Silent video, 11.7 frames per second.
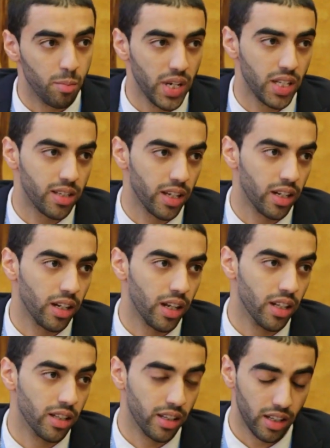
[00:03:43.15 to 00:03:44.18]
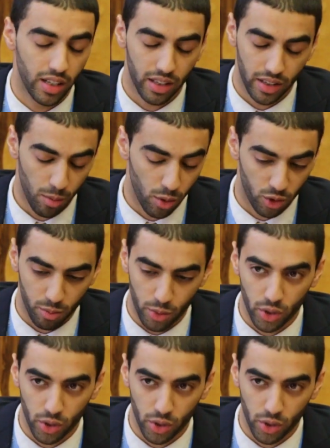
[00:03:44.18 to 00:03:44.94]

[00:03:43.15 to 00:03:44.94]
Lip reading: beaten in the most